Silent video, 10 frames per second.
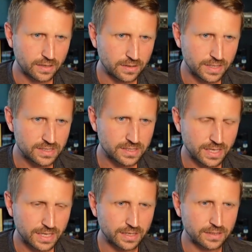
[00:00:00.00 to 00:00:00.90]
this
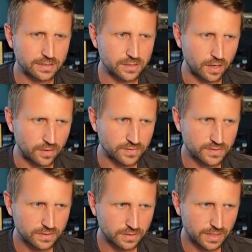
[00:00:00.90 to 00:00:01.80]
thing
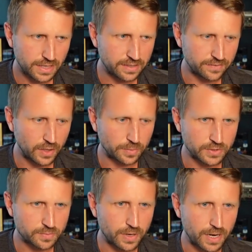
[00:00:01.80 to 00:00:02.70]
solves a
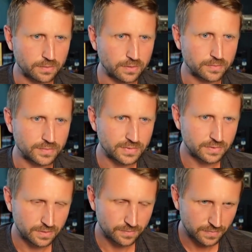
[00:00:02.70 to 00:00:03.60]
developer's problem
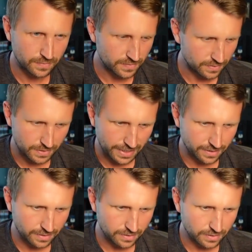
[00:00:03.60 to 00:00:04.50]

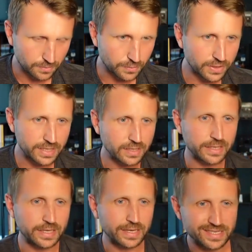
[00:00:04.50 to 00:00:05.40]
like completely.